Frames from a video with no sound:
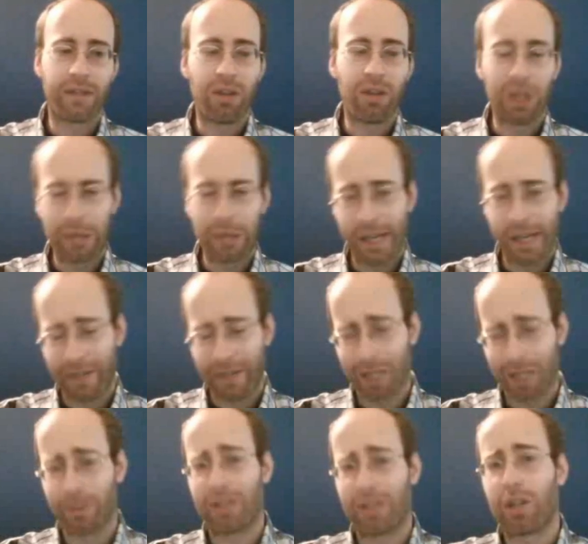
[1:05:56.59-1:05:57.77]
The only one that even
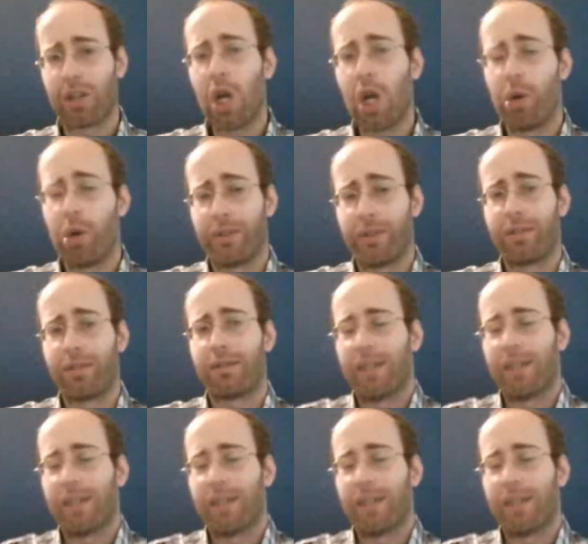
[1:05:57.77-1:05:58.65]
comes close